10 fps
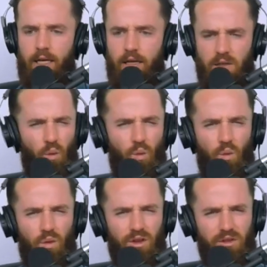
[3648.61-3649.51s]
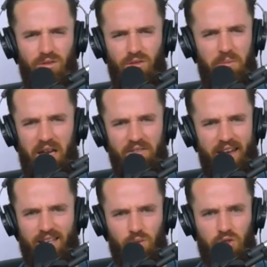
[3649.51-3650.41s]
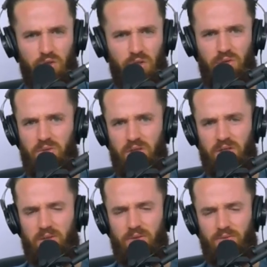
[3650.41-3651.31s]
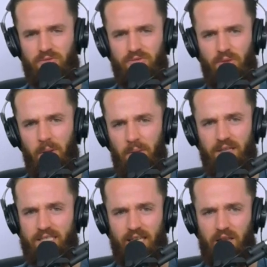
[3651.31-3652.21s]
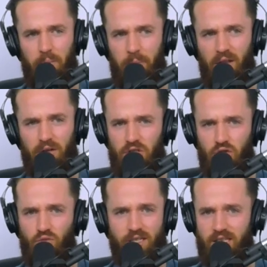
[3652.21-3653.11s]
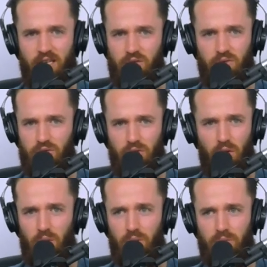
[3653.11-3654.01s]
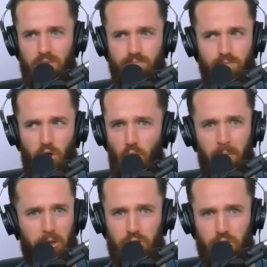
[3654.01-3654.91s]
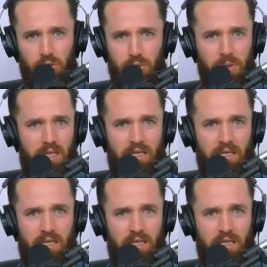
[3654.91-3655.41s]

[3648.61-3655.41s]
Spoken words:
I was like, do you mind if I ask what you do? Because for people listening, like, Bel Air is just residential. There's no commercial.